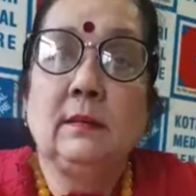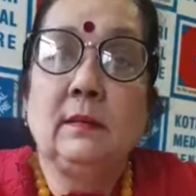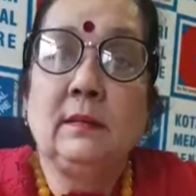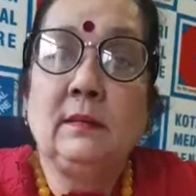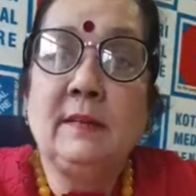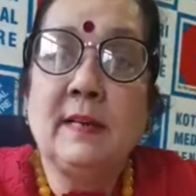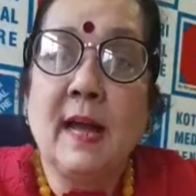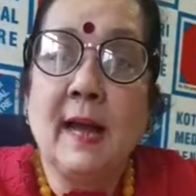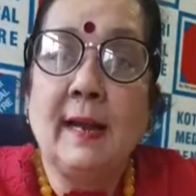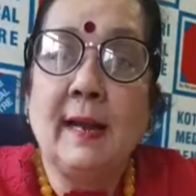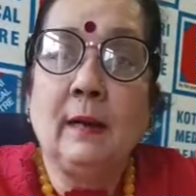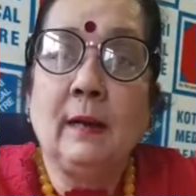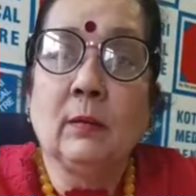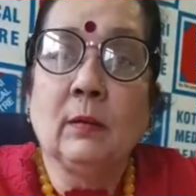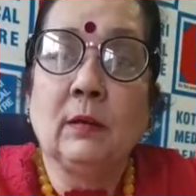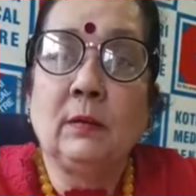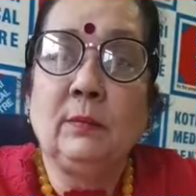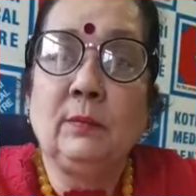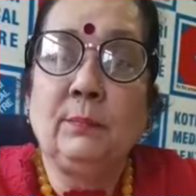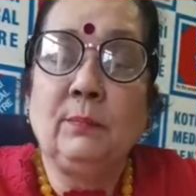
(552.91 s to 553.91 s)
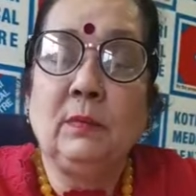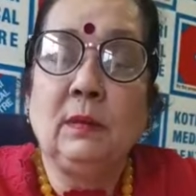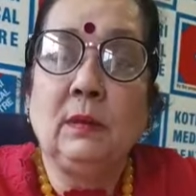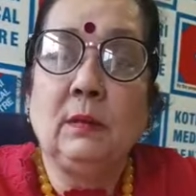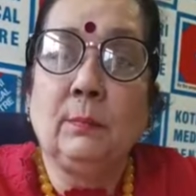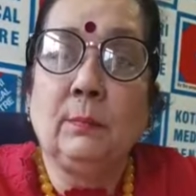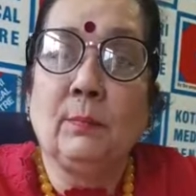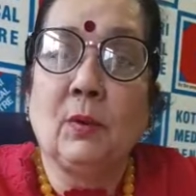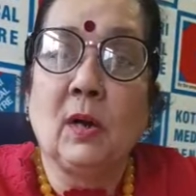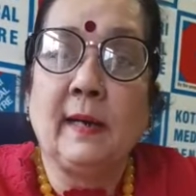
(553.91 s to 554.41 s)
nylon
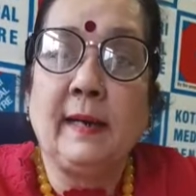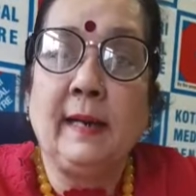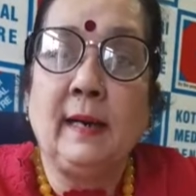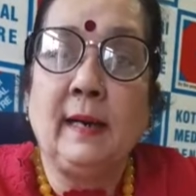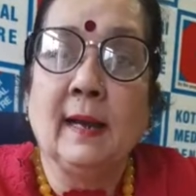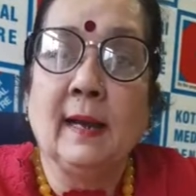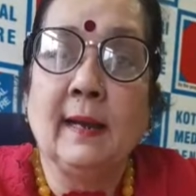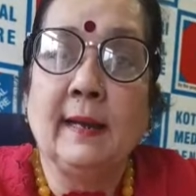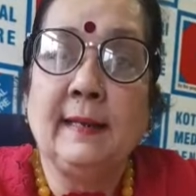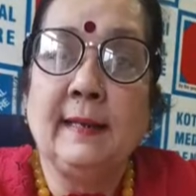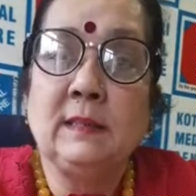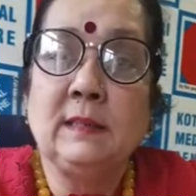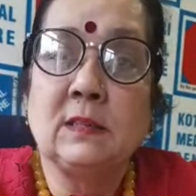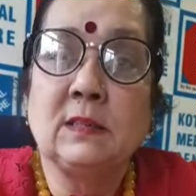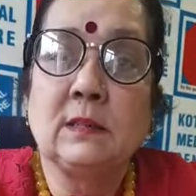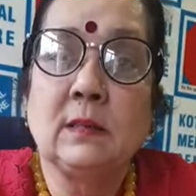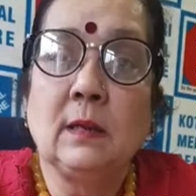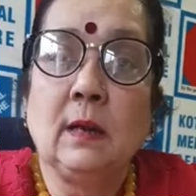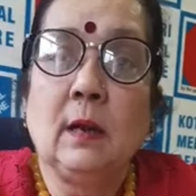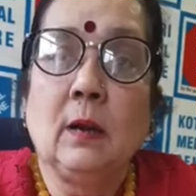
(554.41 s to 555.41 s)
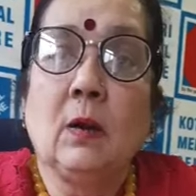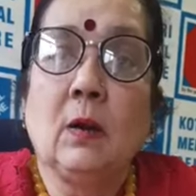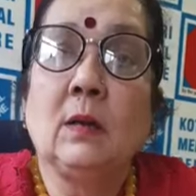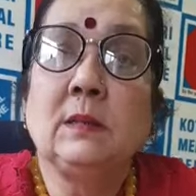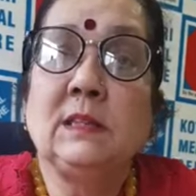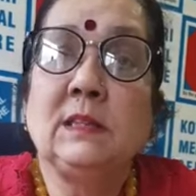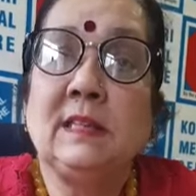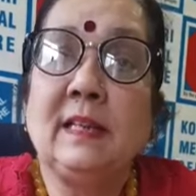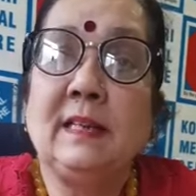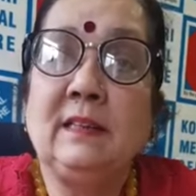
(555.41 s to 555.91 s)
body lines
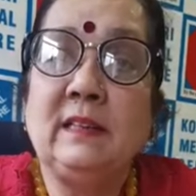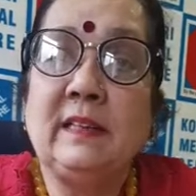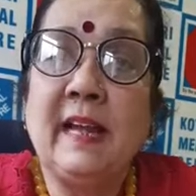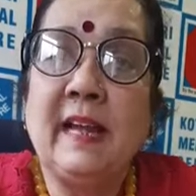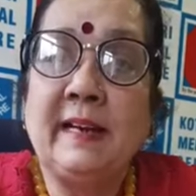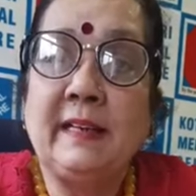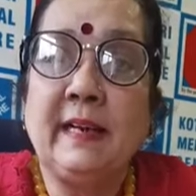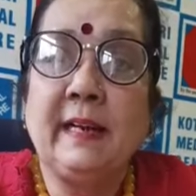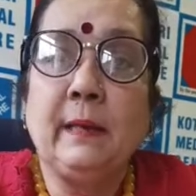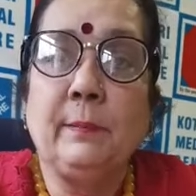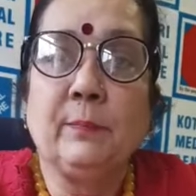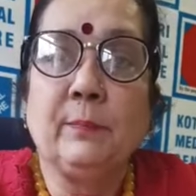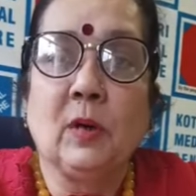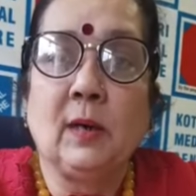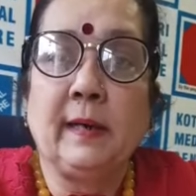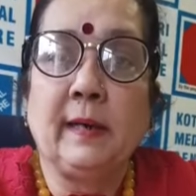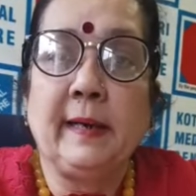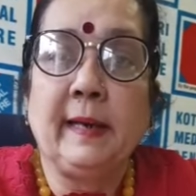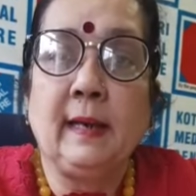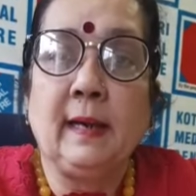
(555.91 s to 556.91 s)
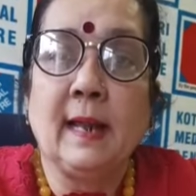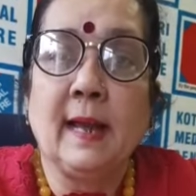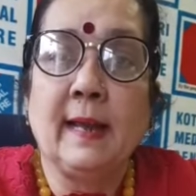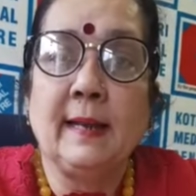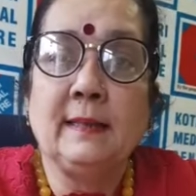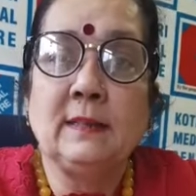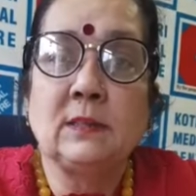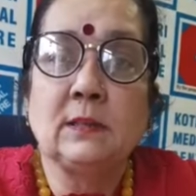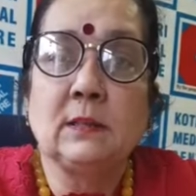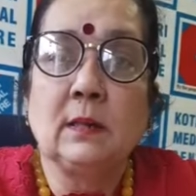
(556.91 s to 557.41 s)
or synthetic body
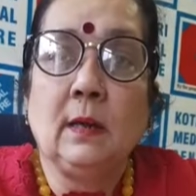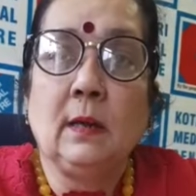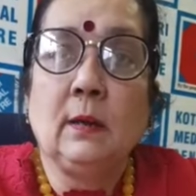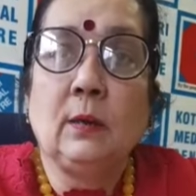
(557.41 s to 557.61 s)
lines.